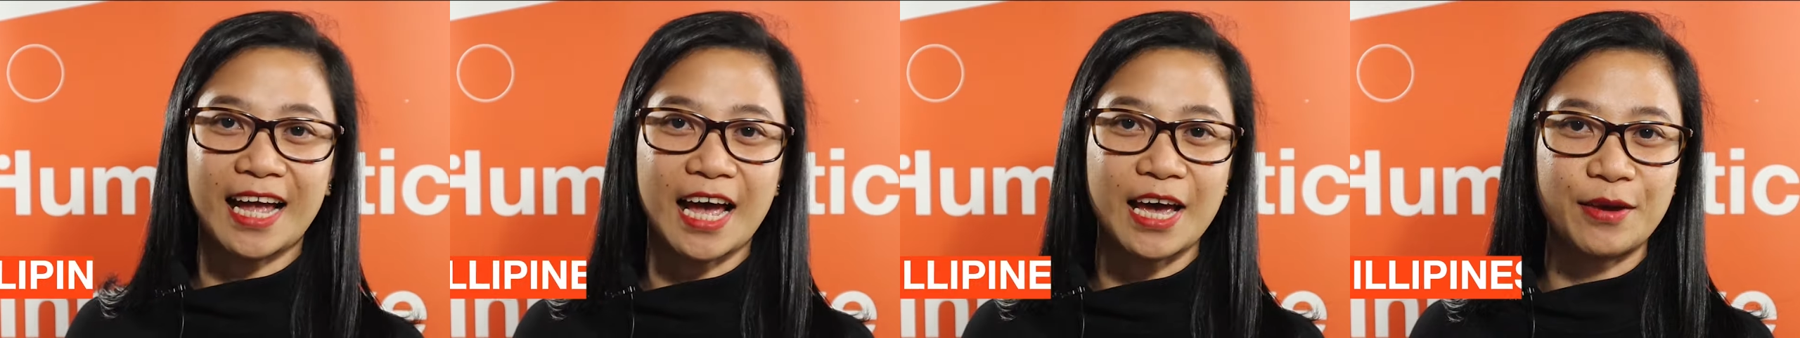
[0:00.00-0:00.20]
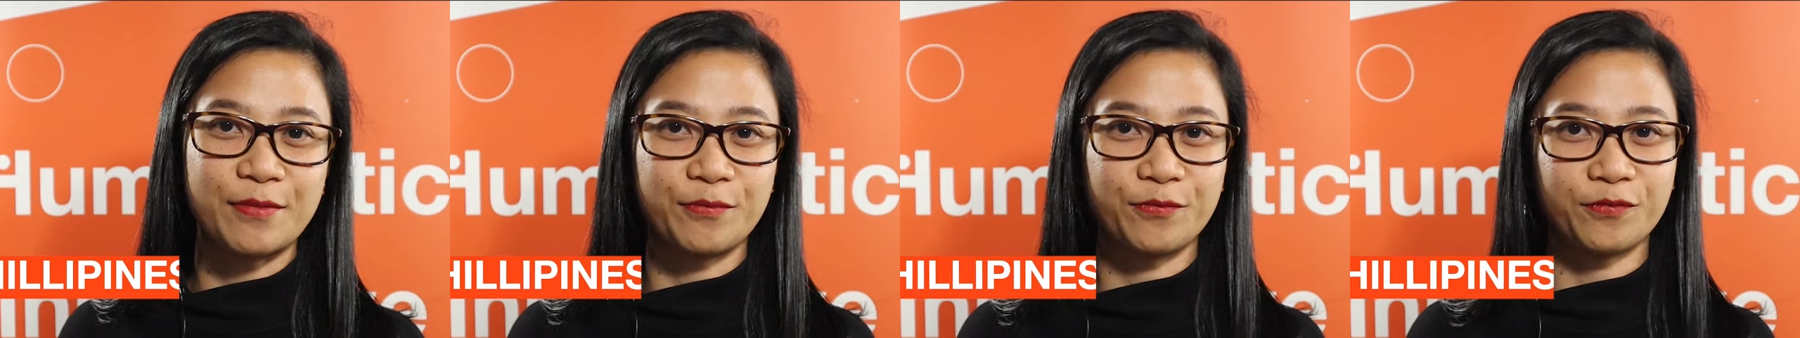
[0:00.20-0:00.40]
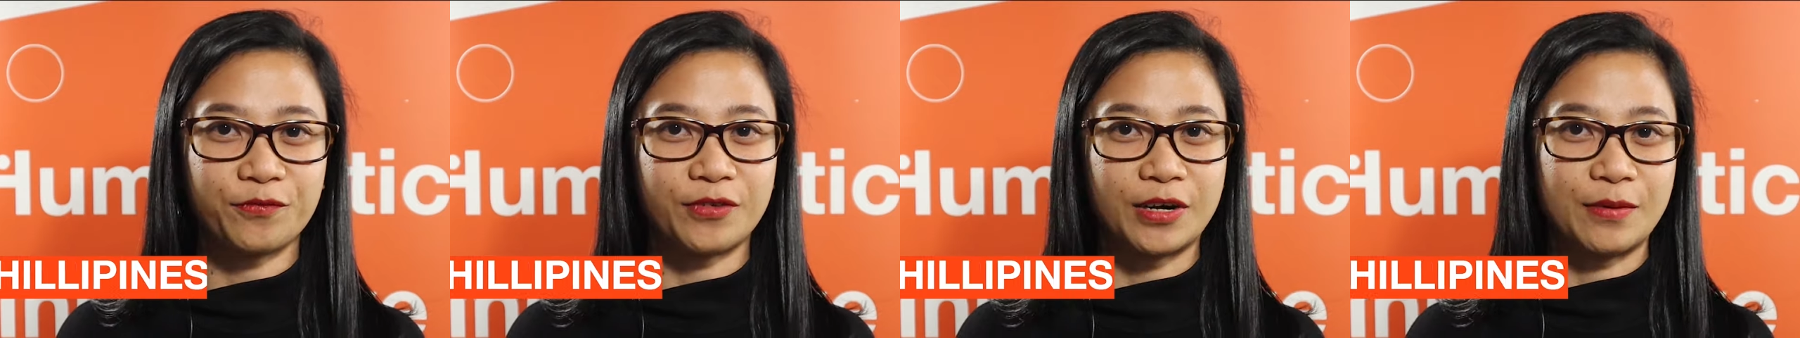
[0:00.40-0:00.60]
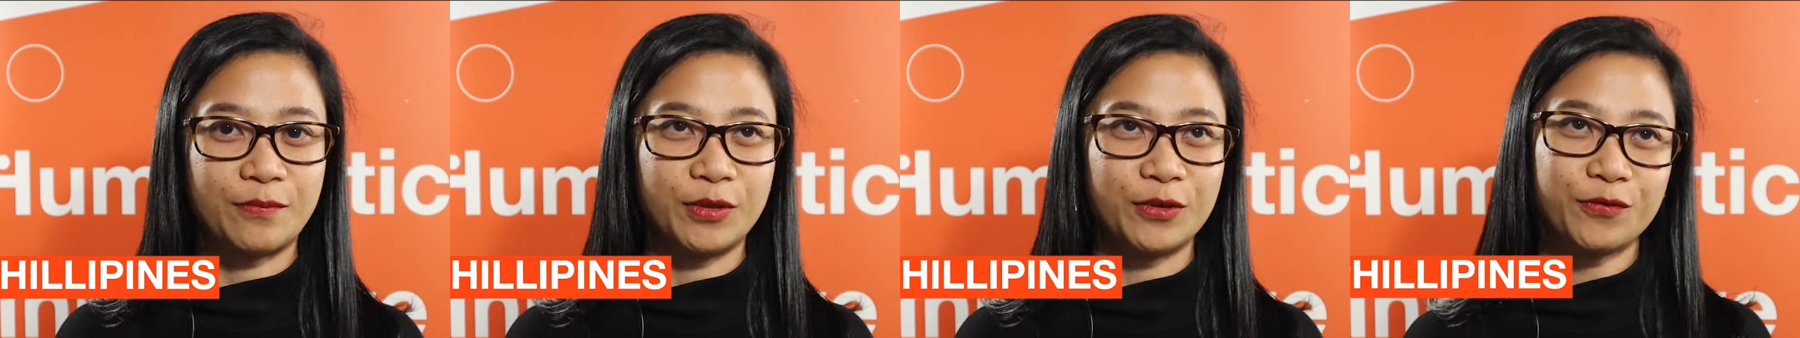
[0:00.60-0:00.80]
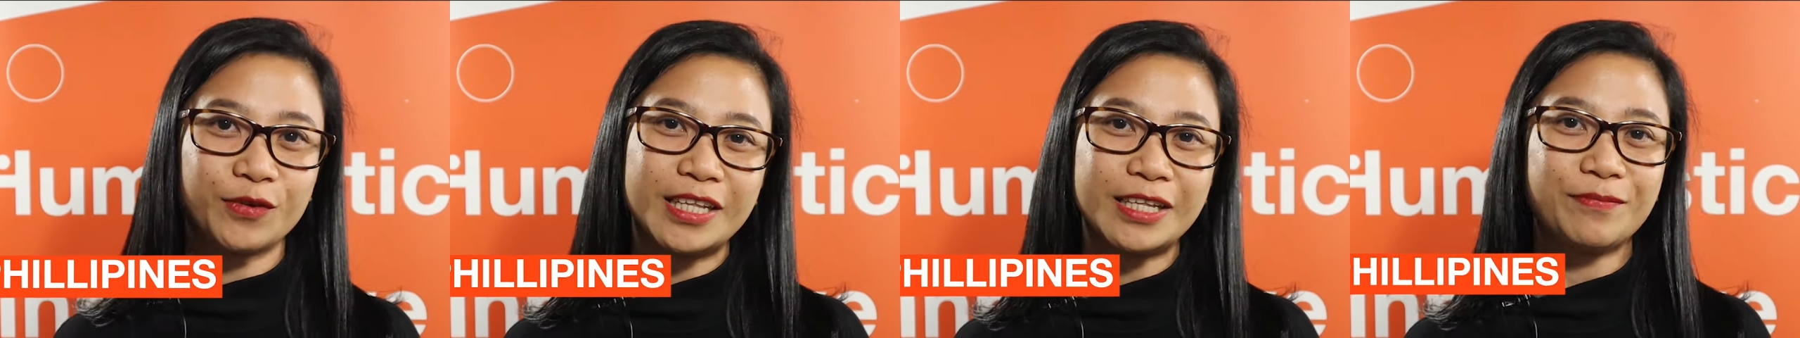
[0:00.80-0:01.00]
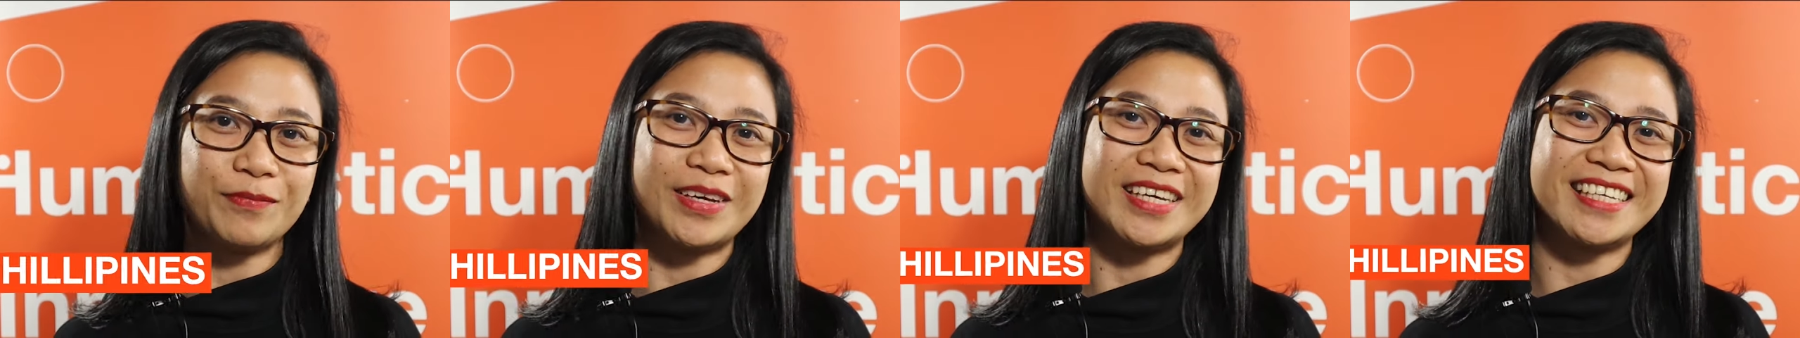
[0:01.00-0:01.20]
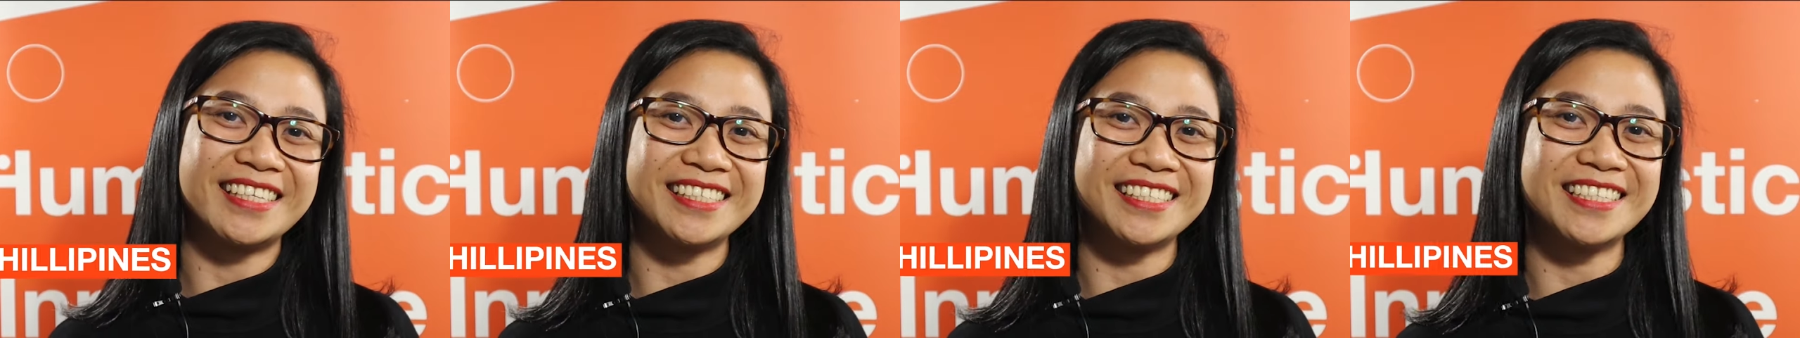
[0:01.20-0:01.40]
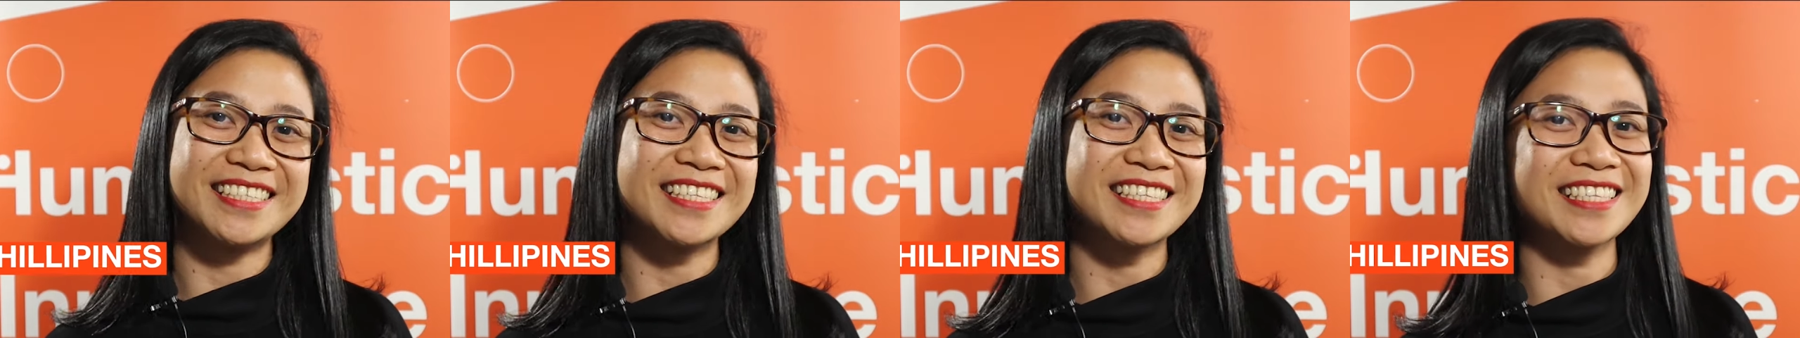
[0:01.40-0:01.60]
I'm from the
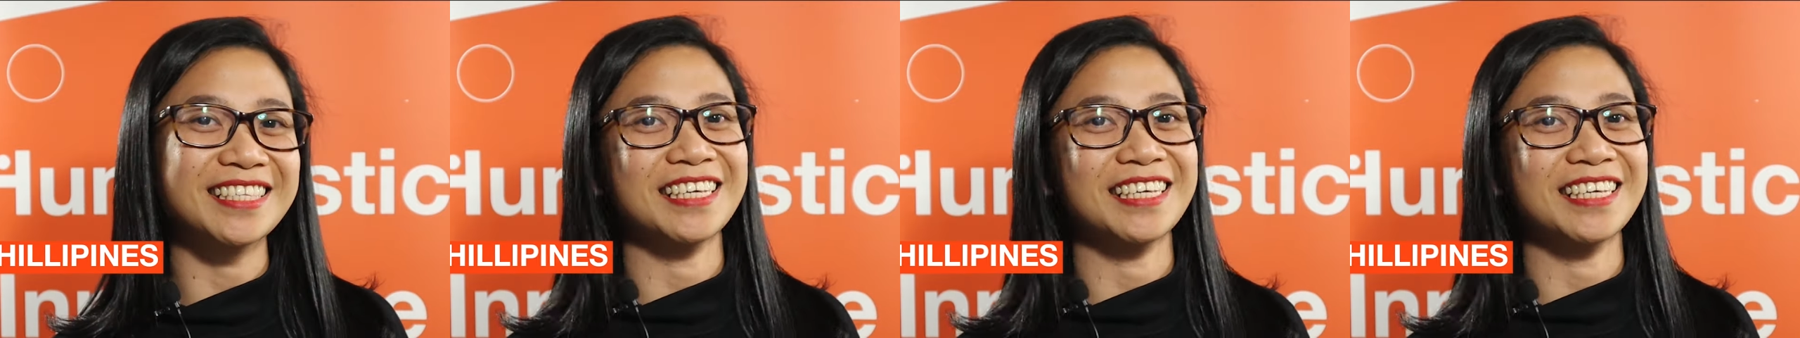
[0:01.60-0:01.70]
Philippines.